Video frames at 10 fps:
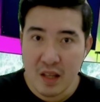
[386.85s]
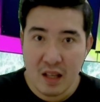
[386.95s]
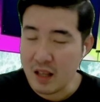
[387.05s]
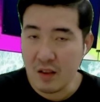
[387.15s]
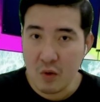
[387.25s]

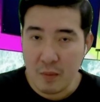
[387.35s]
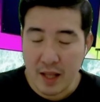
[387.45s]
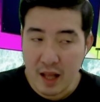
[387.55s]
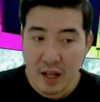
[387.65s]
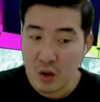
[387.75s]
an
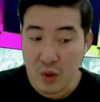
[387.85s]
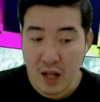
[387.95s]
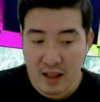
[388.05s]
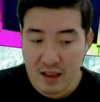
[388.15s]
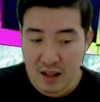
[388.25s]
instrument. I know
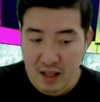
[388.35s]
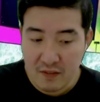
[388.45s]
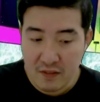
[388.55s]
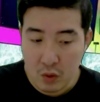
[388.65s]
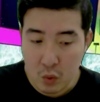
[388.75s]
that is
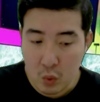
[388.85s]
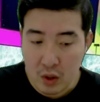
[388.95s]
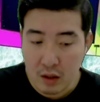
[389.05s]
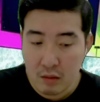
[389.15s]
nothing to do